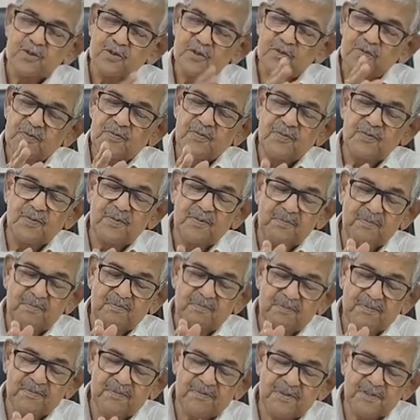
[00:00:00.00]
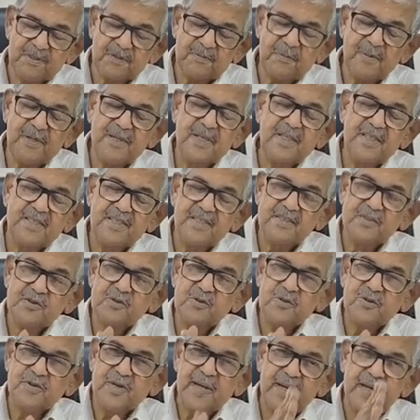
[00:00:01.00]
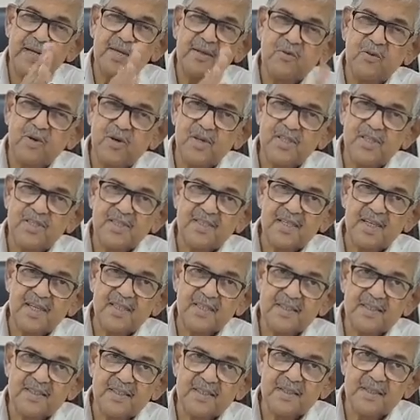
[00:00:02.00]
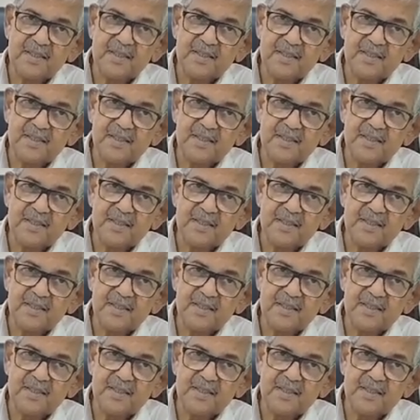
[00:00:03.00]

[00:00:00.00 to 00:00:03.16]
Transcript: So, spirit is to try and avoid such